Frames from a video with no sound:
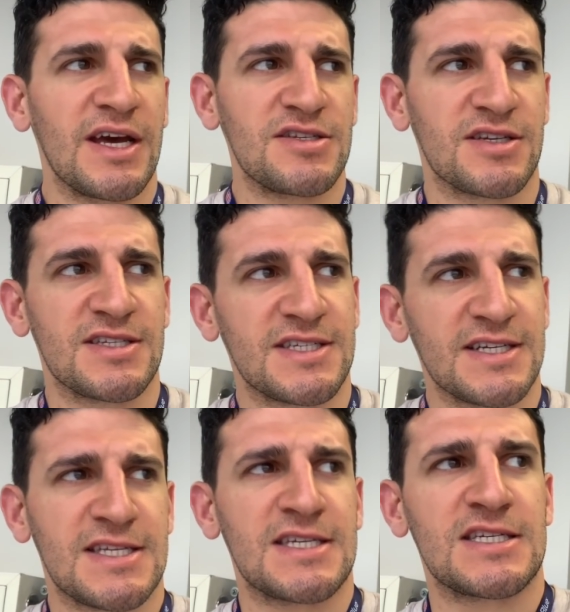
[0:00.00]
As you can see,
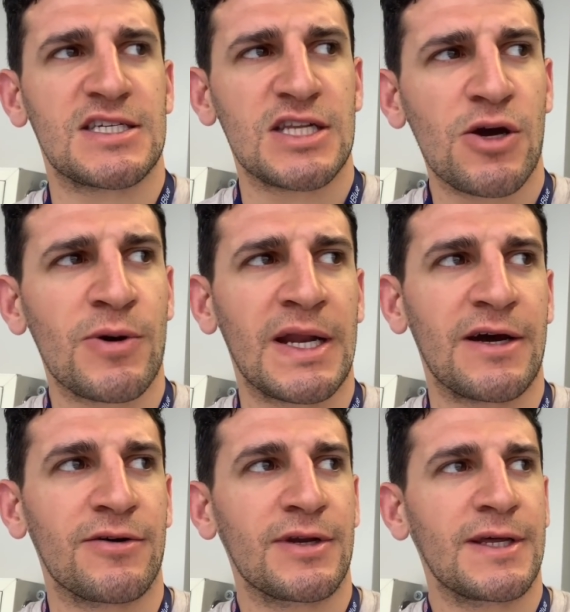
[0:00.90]
it's snowing
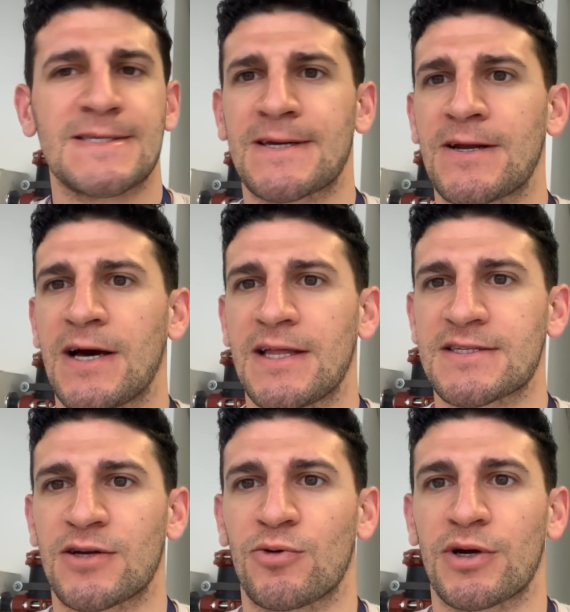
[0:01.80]
out, so I don't know how that's
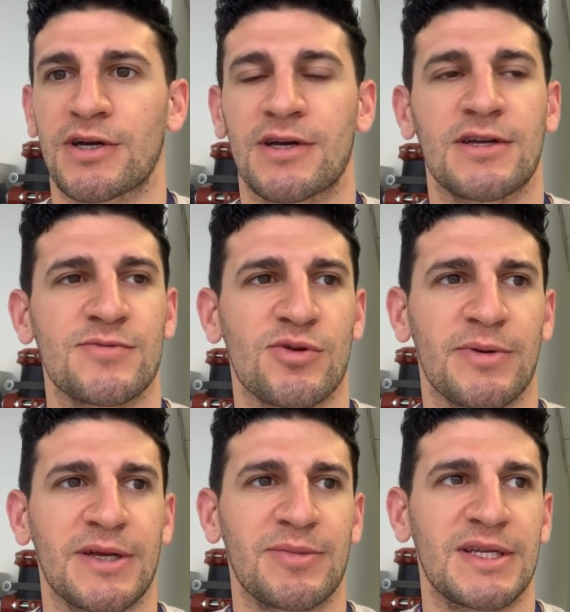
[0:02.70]
gonna work. It's
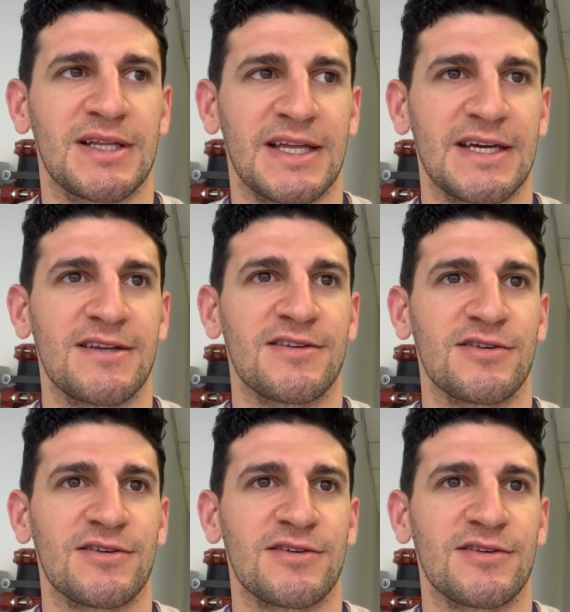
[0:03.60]
probably gonna be delayed